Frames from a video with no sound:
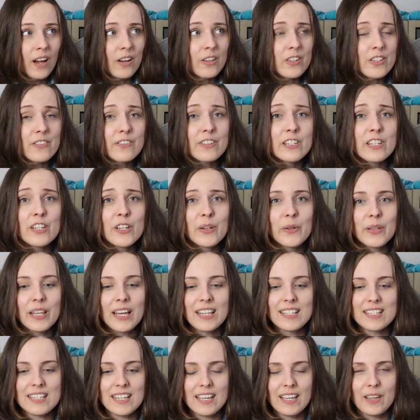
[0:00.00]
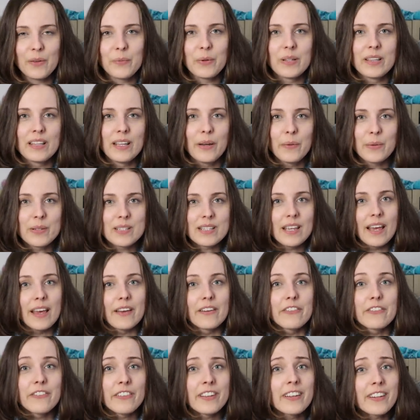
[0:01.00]
on the video that day, when that was
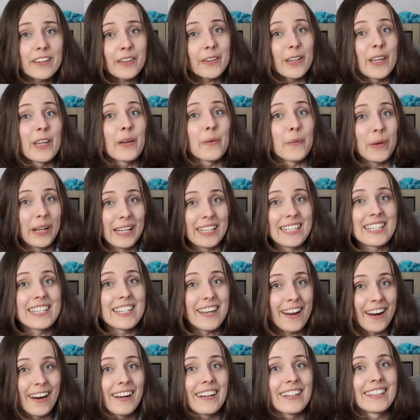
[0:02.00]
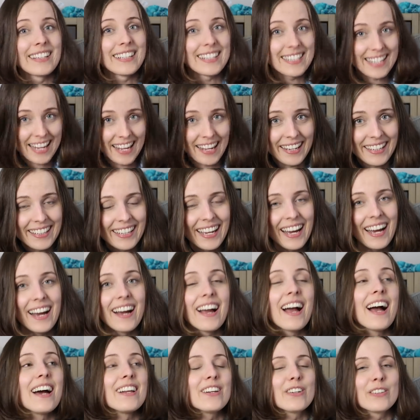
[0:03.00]
a fingering weight yarn day,
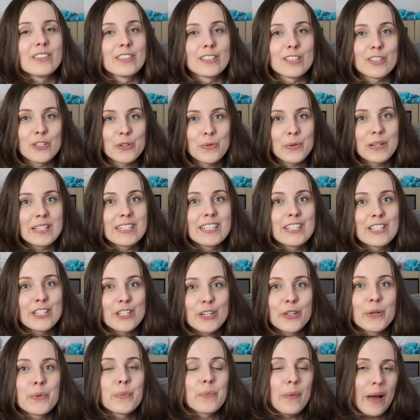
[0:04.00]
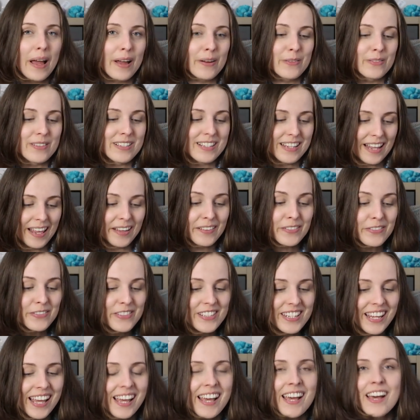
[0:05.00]
I had only 22 pounds
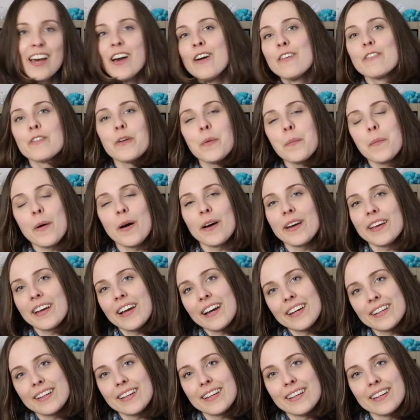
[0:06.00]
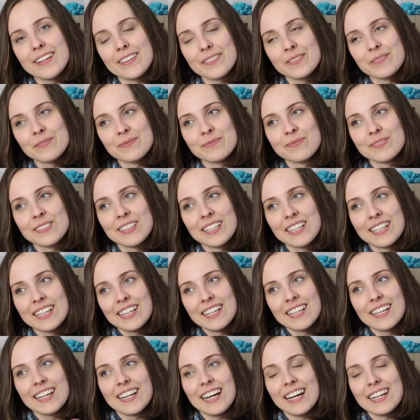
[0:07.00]
left from my kind of
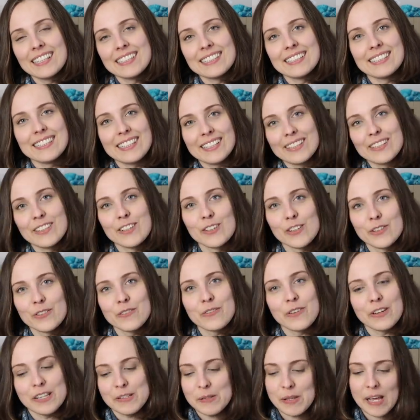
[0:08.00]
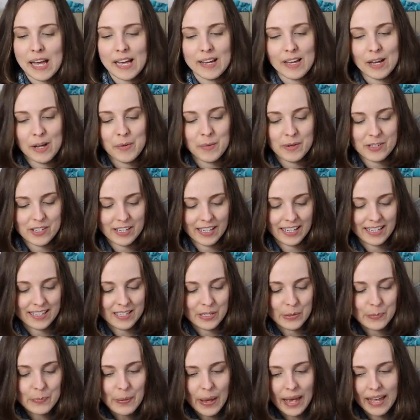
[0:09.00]
idea of uh, how much I
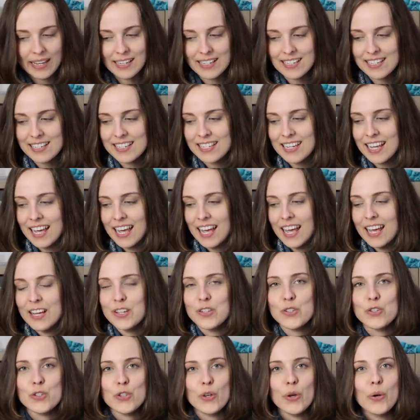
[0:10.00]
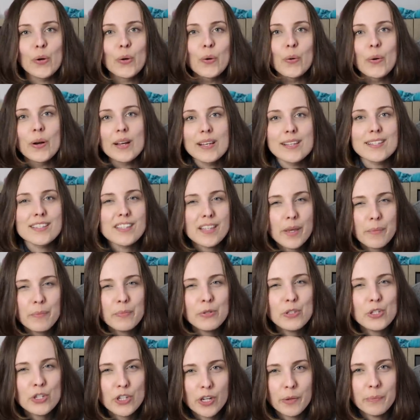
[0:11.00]
can spend. So Seb
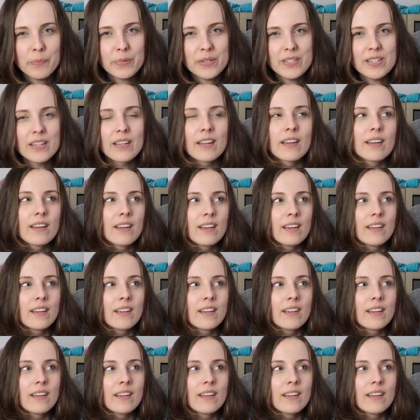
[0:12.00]
chipped